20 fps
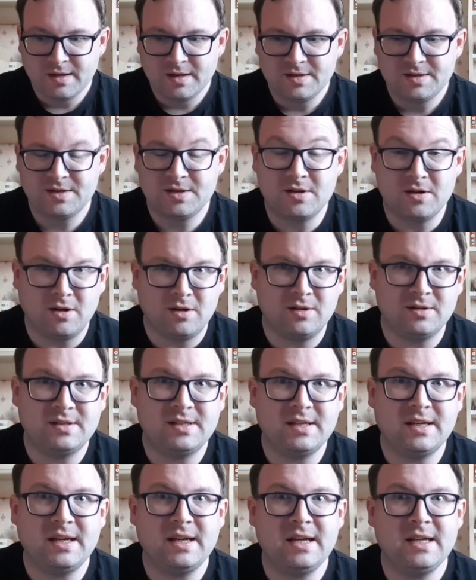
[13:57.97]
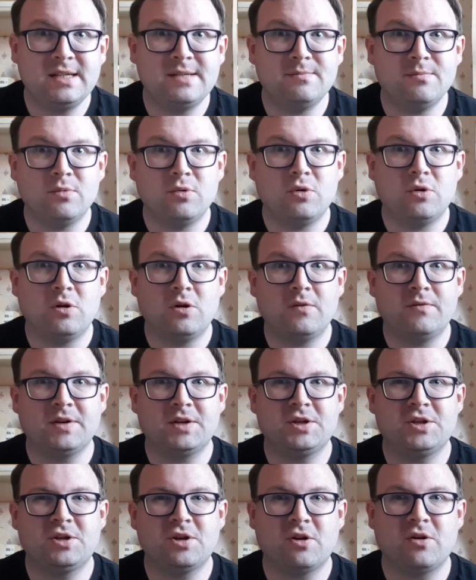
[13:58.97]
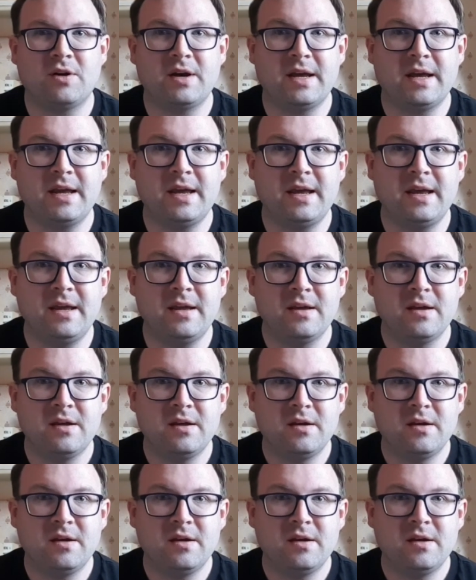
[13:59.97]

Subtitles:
Scott is more of a shy,